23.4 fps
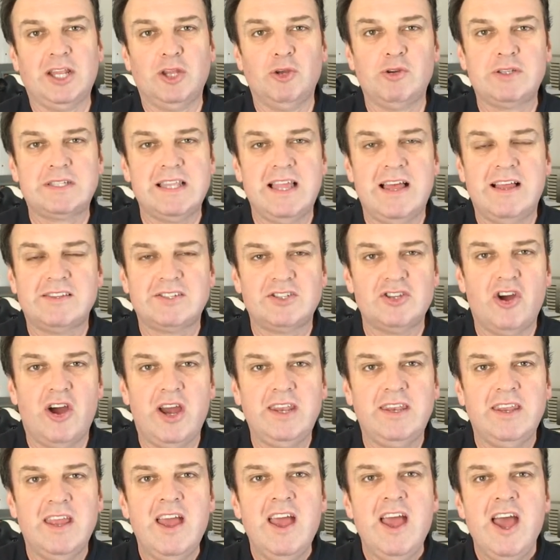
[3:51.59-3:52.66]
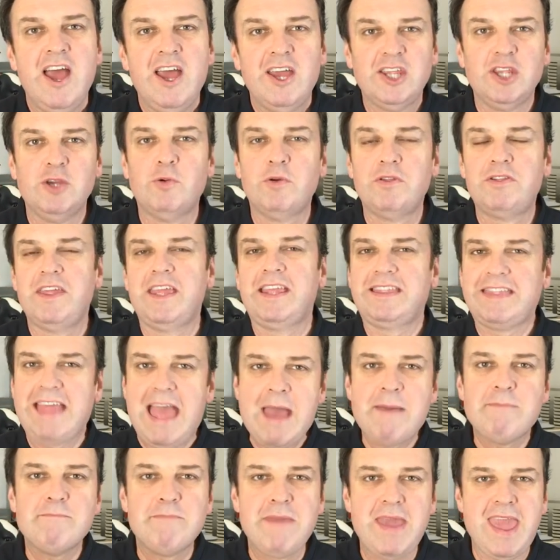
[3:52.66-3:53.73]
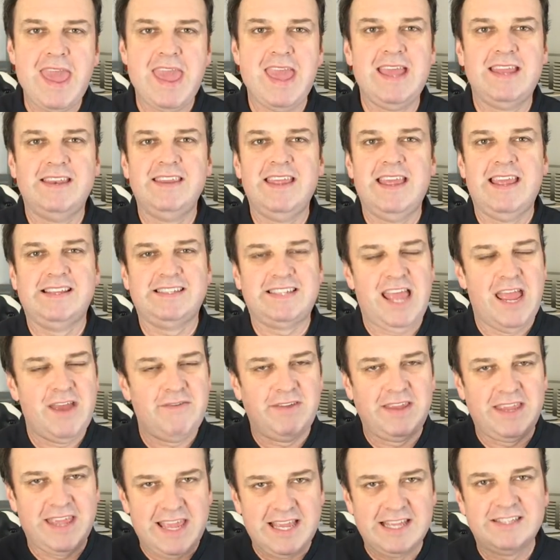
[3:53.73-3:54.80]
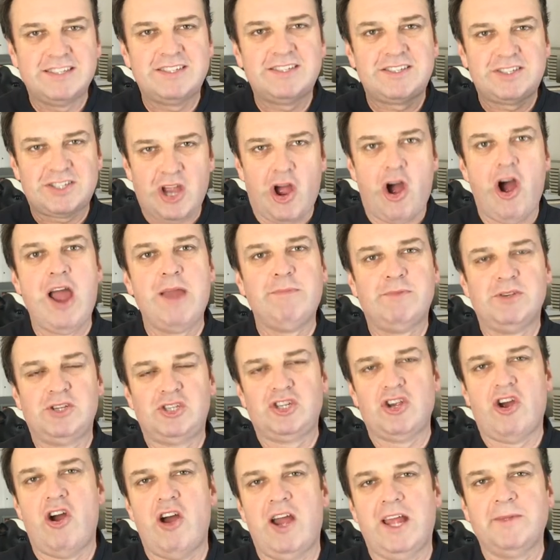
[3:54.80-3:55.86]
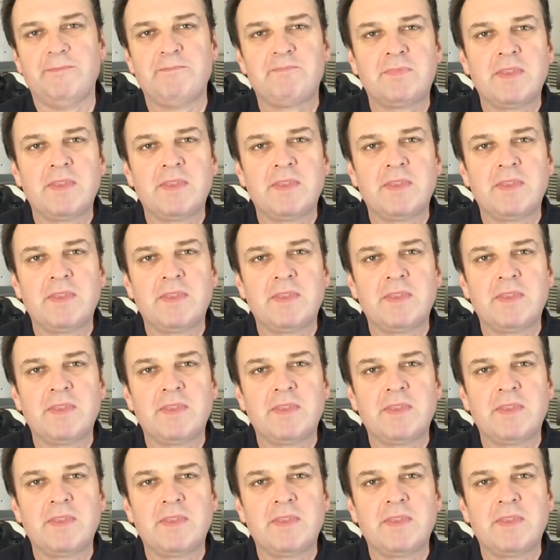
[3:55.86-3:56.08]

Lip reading: Louis last night, you would think that man is having his time to shine.